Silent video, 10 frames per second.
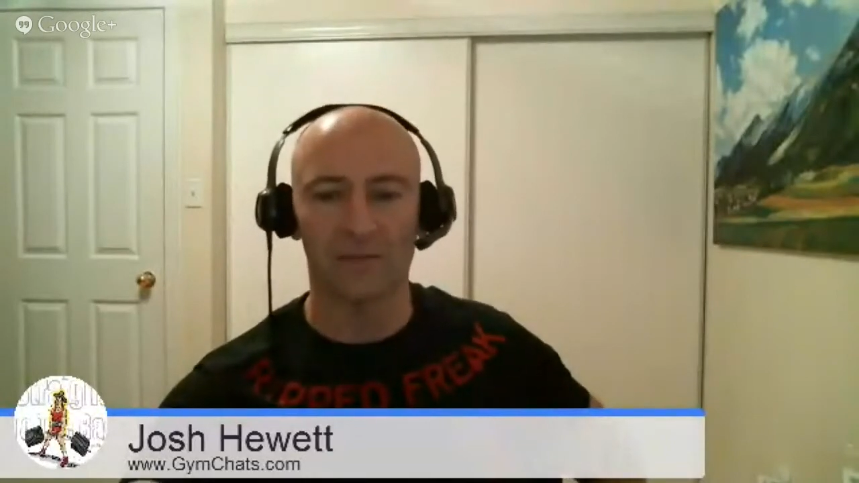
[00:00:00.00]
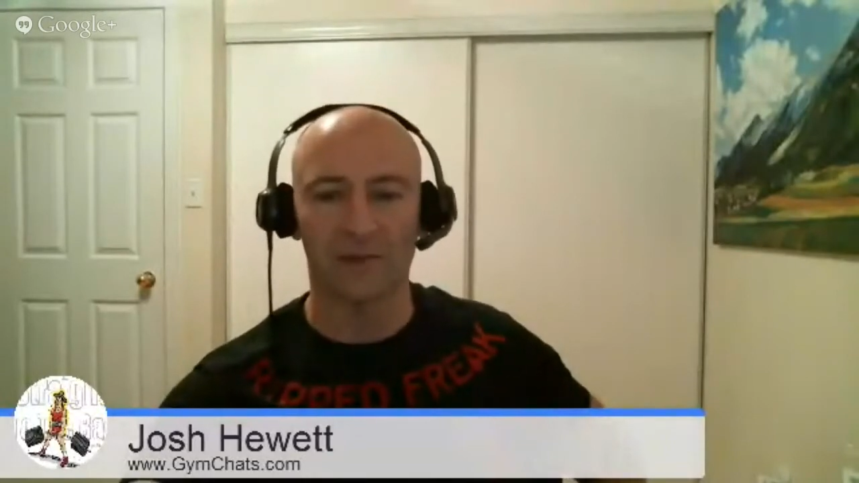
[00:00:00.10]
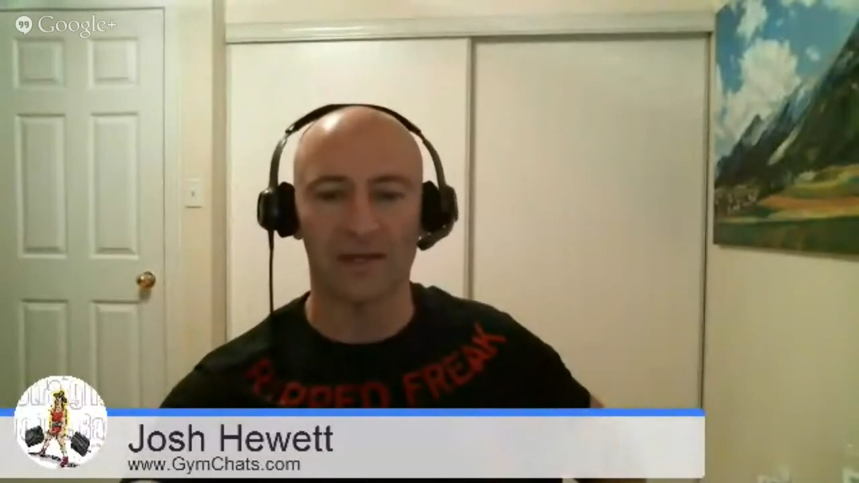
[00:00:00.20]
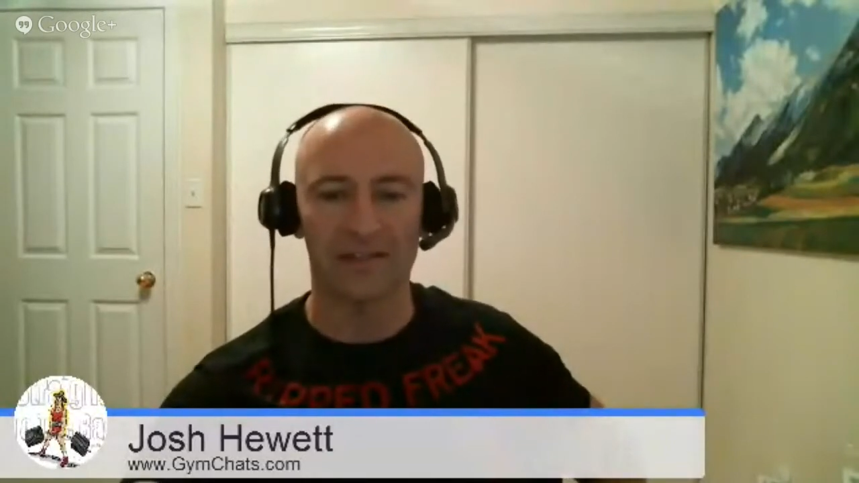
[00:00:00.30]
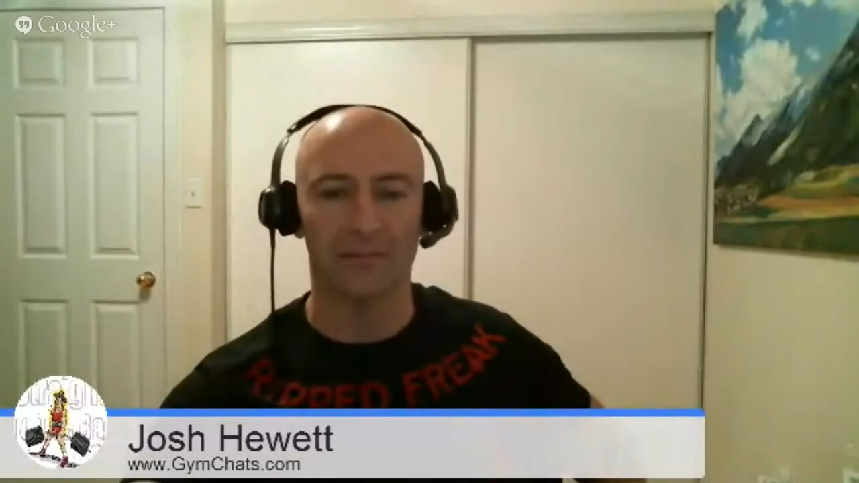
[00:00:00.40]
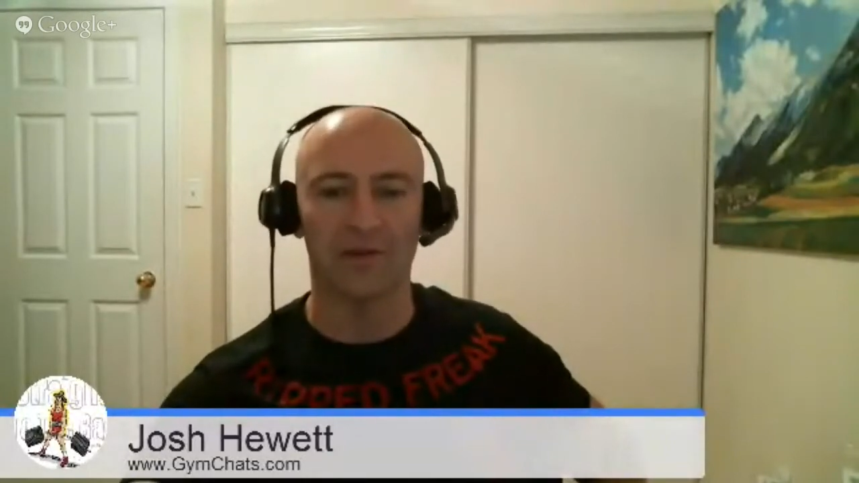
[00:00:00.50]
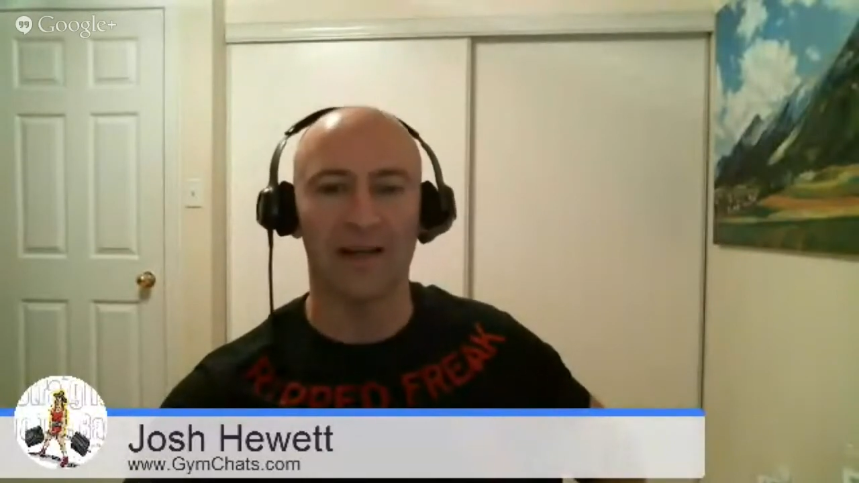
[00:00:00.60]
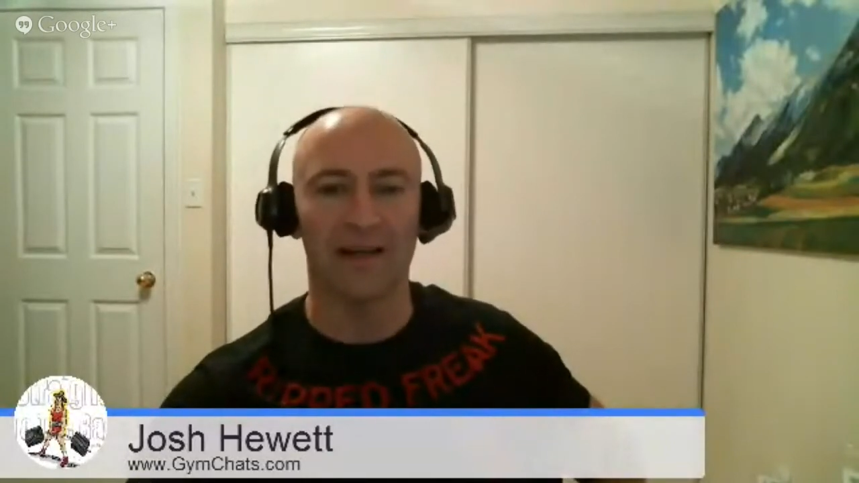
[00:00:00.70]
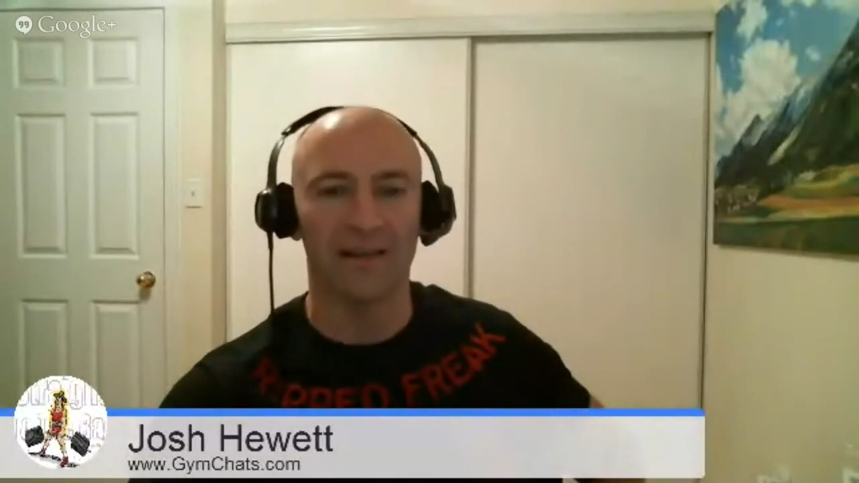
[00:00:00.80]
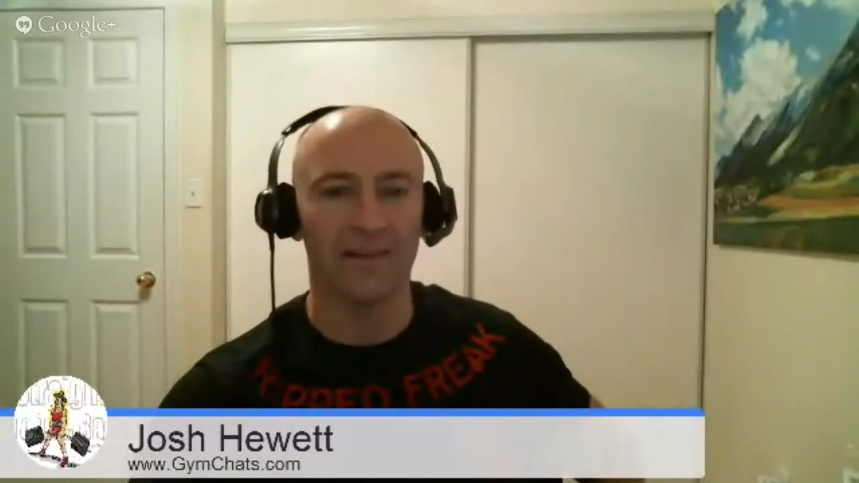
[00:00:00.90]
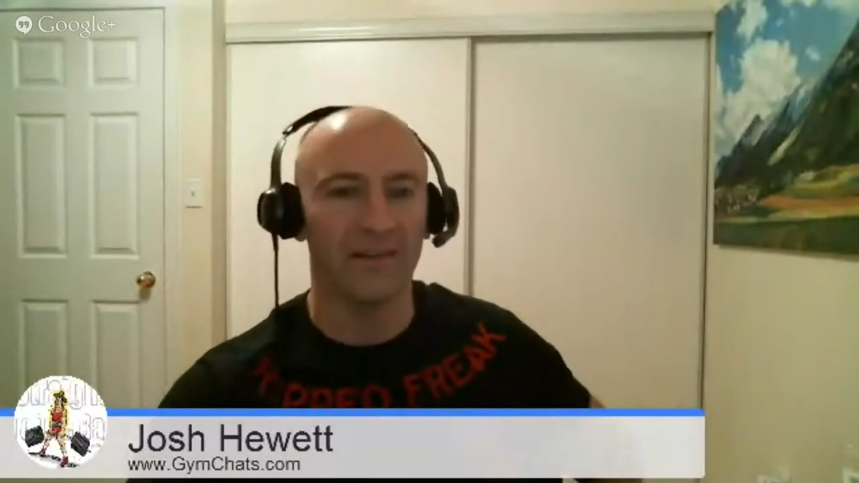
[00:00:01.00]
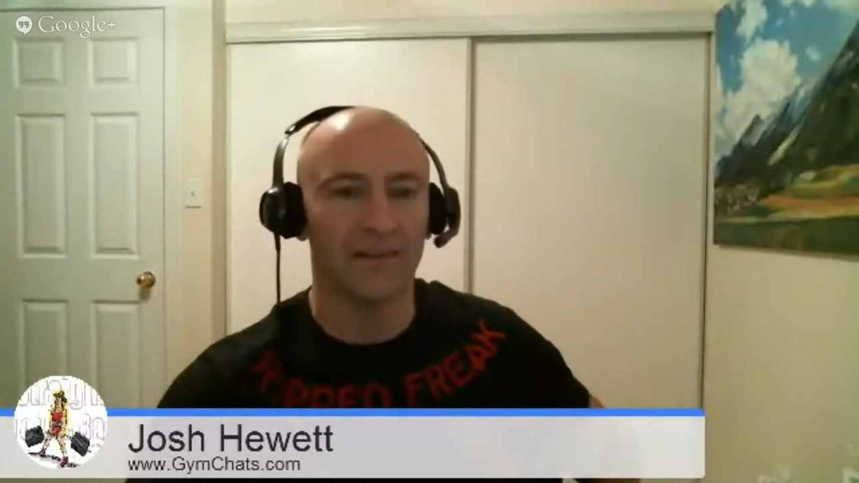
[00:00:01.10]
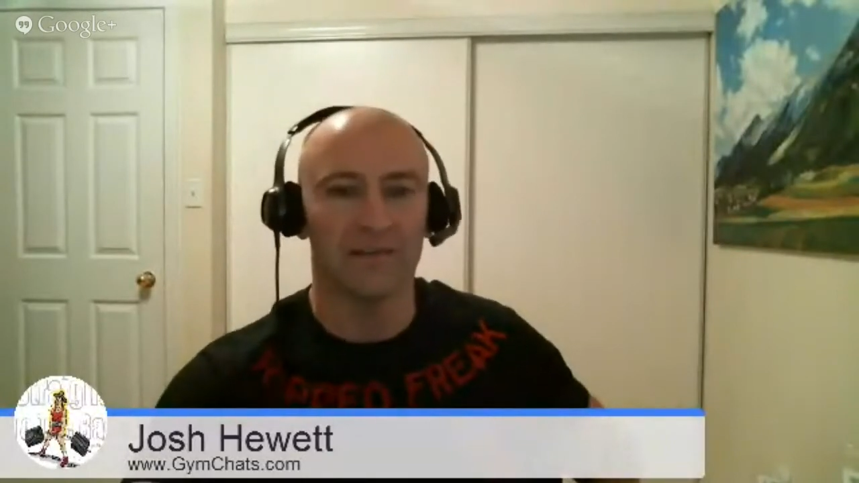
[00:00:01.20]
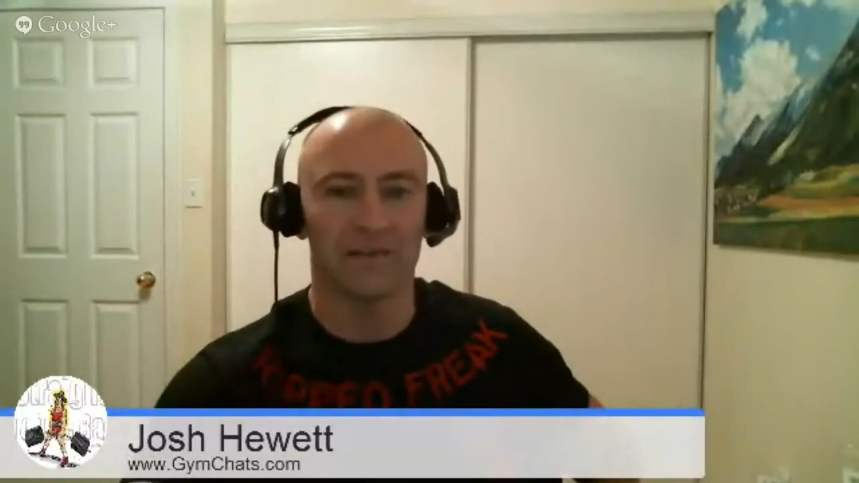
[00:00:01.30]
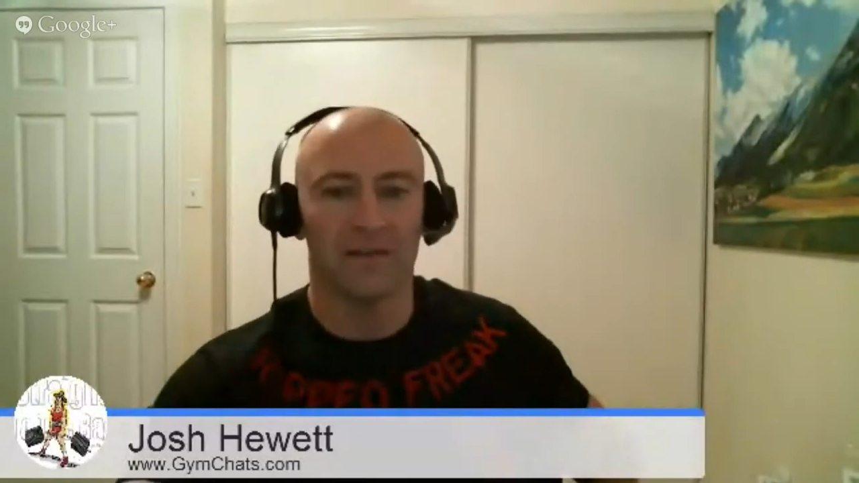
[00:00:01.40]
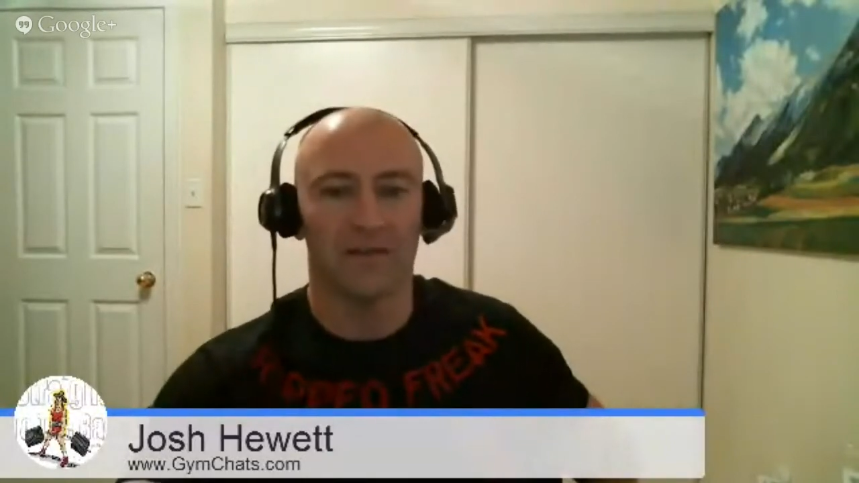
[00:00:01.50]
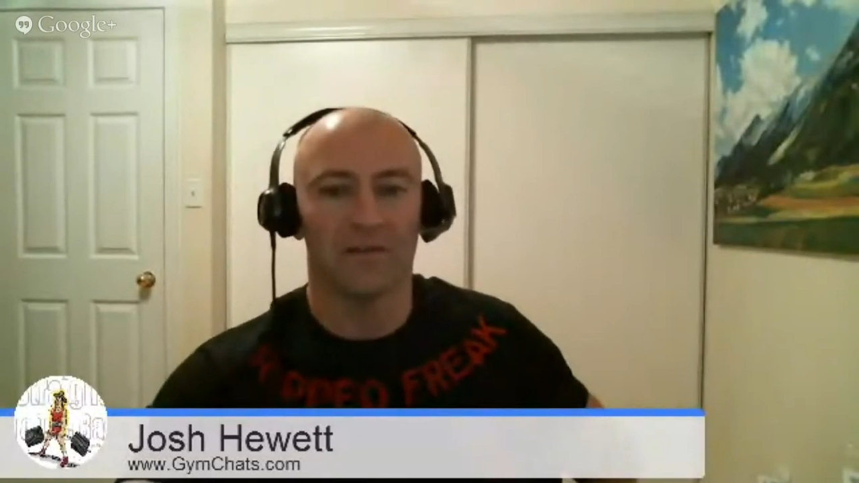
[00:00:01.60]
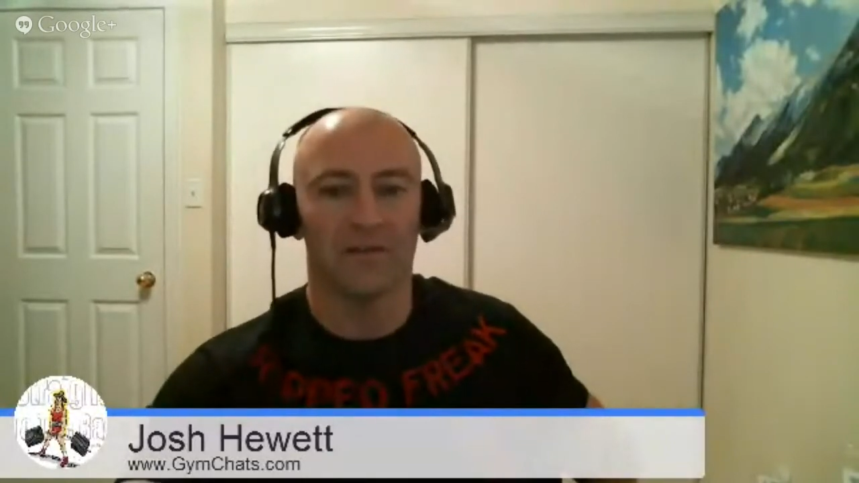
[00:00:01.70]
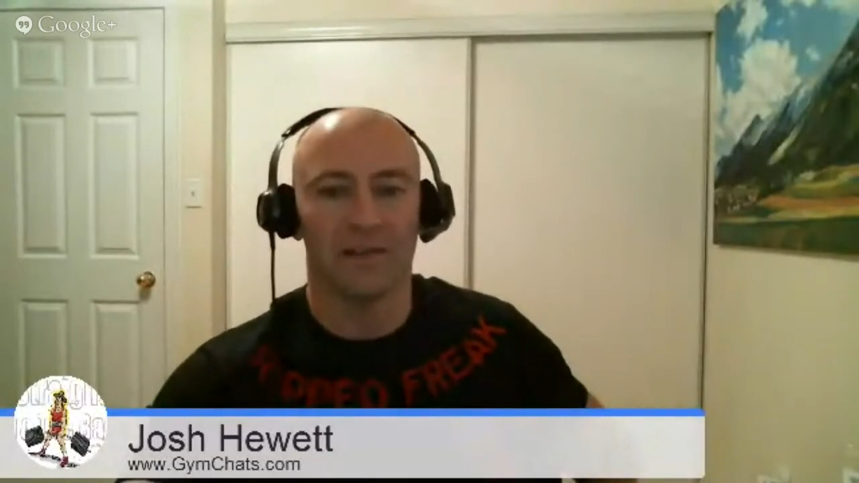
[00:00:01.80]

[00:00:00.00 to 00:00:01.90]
because I'm cutting, and then they'll, they'll,